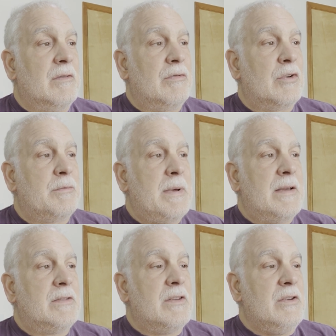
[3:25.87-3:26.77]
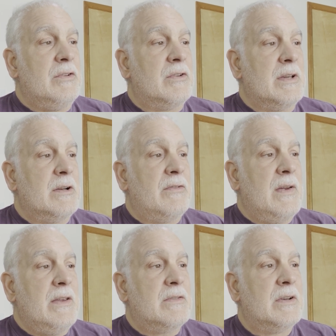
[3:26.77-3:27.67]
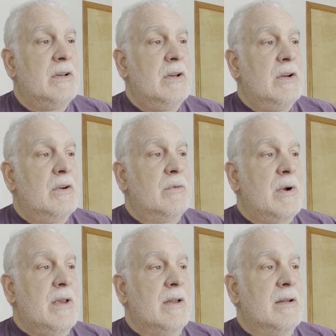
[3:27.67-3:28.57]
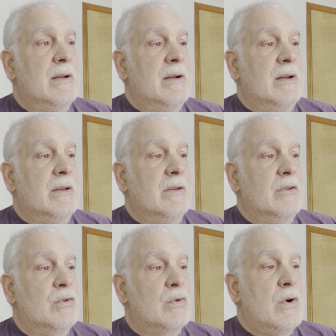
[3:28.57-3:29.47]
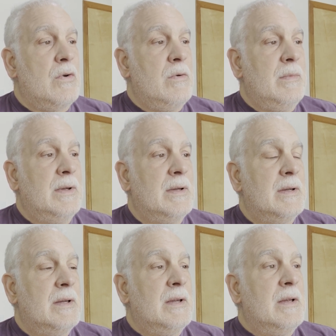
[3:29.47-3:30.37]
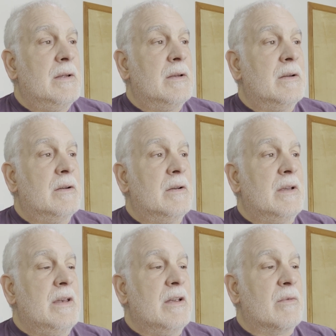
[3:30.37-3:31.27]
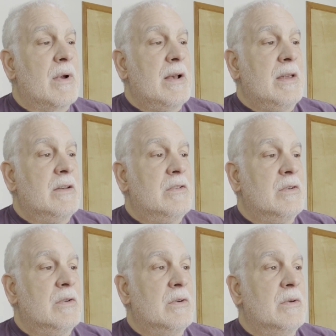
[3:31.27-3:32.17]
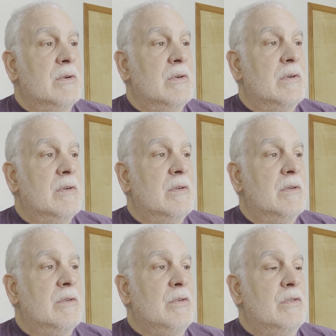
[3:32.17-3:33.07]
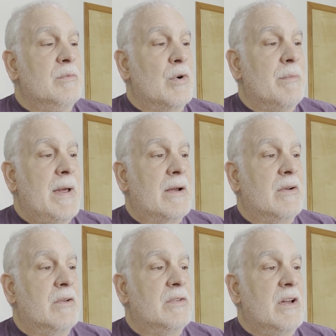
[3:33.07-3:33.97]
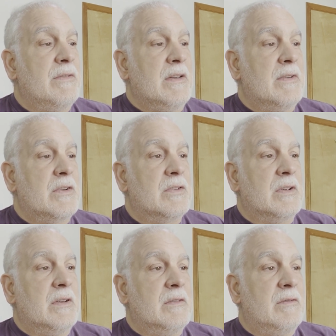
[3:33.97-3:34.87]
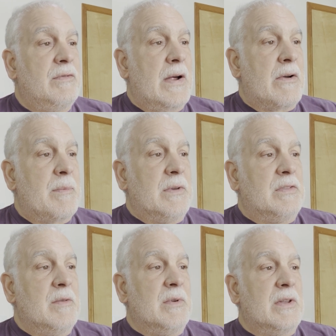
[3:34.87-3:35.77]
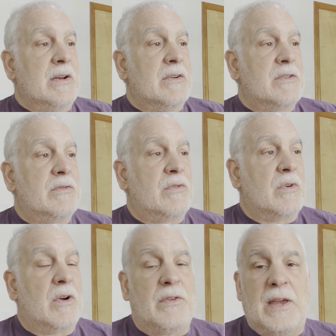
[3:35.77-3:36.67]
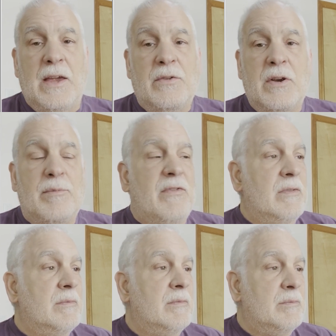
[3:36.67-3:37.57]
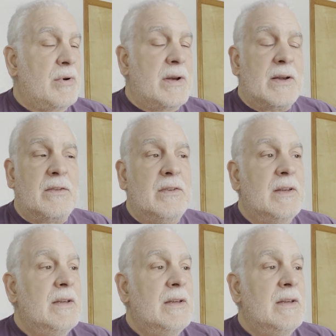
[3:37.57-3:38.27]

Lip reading: first pass of the user interface, running on Chrome, getting ready to do some more background stuff and eventually fire up the simulators for all the Android products.